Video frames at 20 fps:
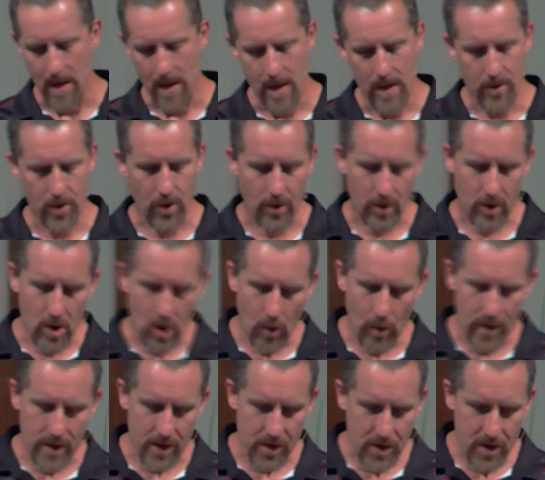So they're going
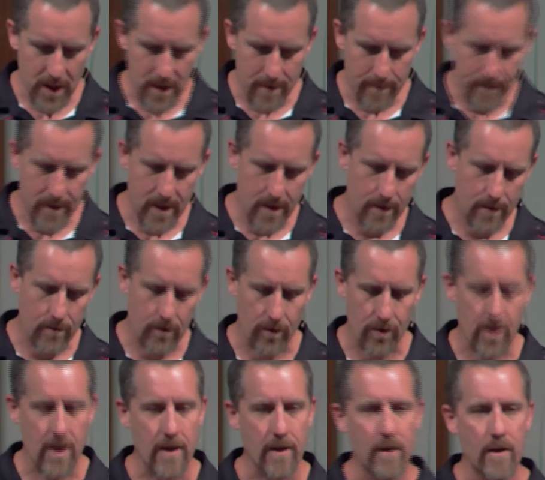to see the miracles,
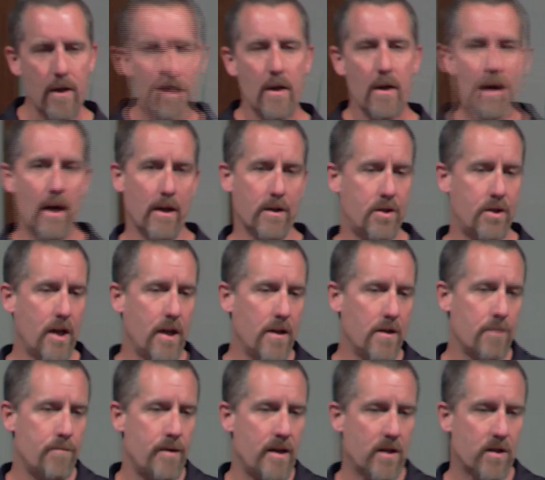and a seed is
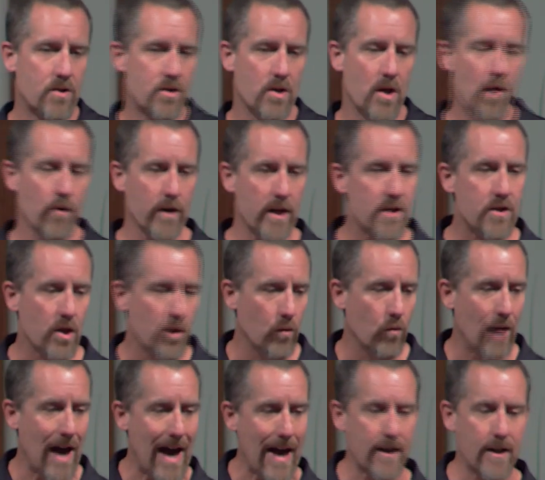being sown. Is it
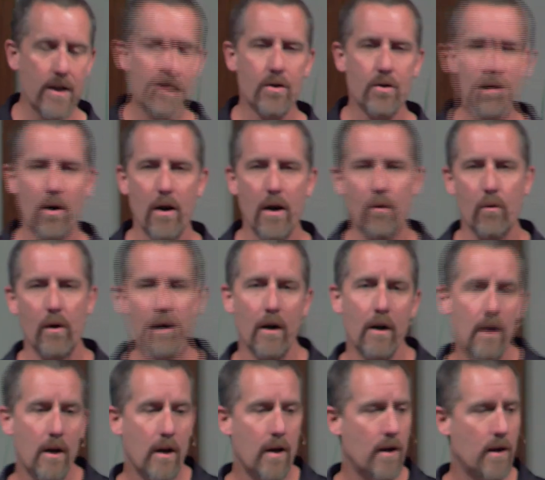rocky soil where,
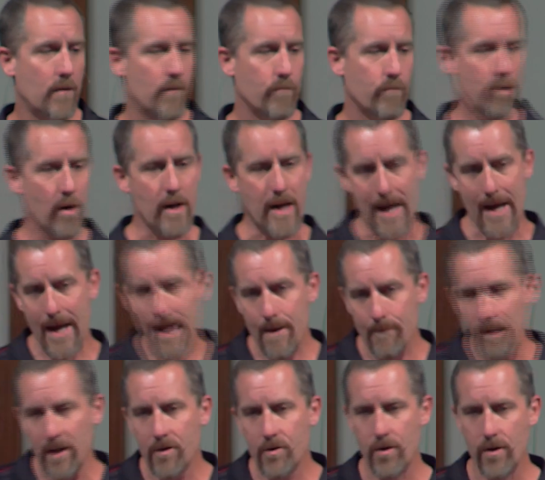boy, I am
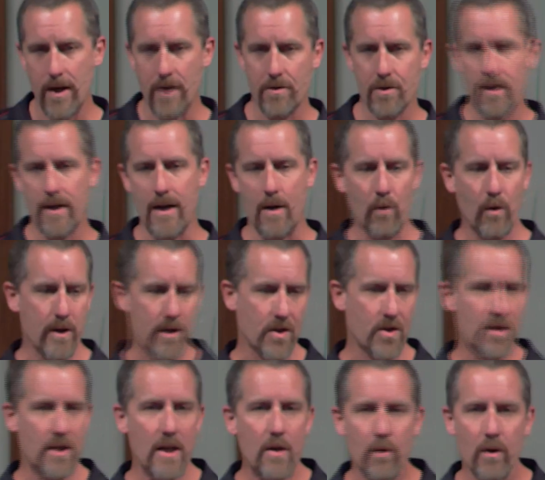interested. I want to
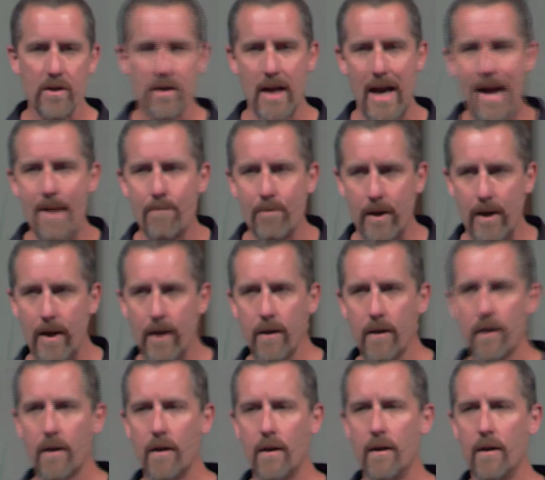see what's happening.
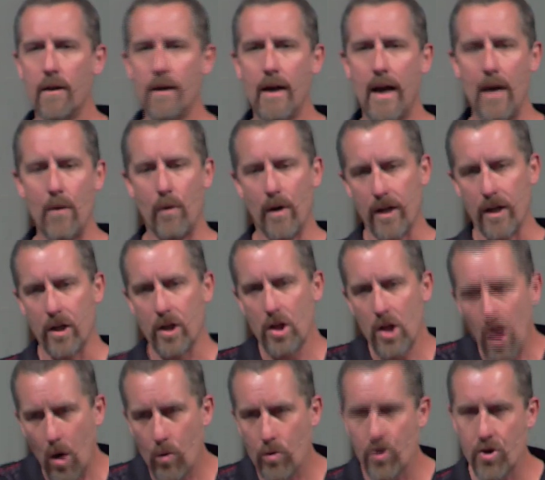I want to
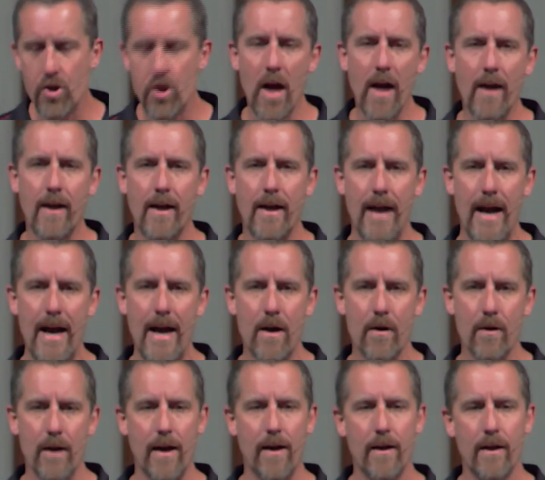go check it
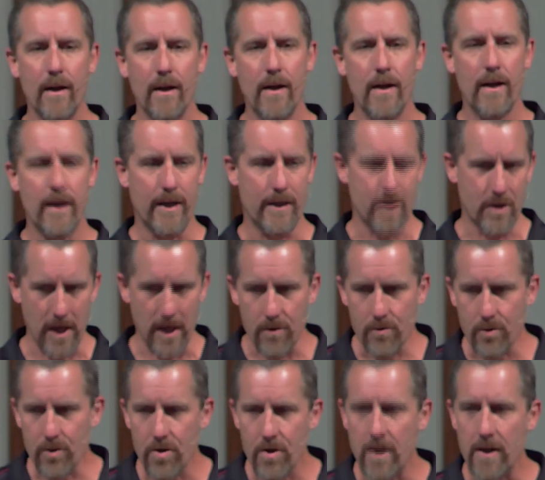out. It's
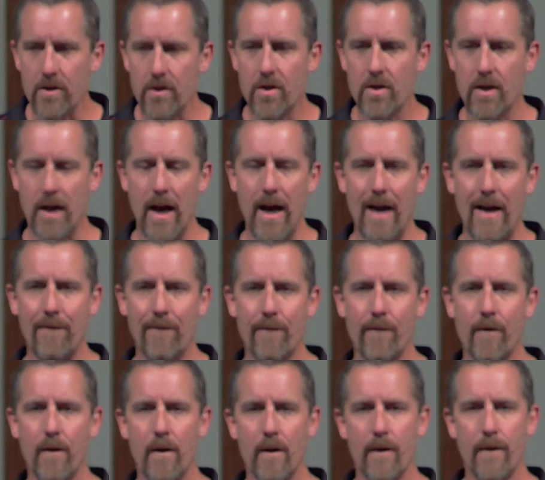interesting stuff.
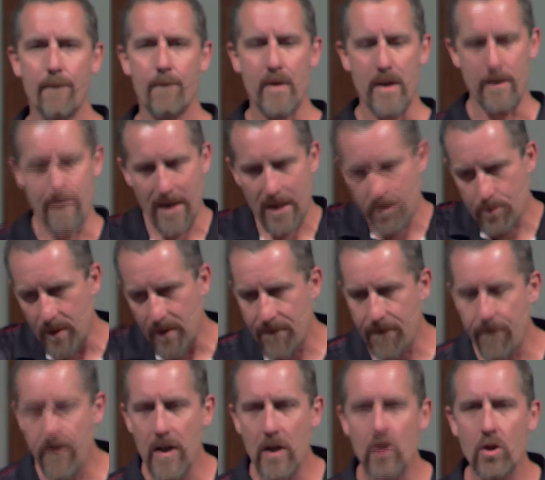It makes me
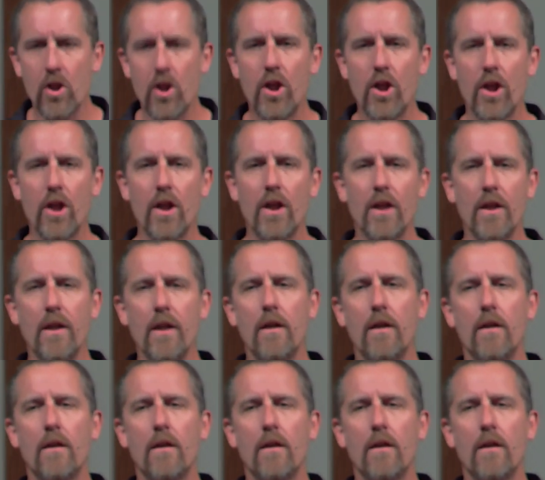feel good.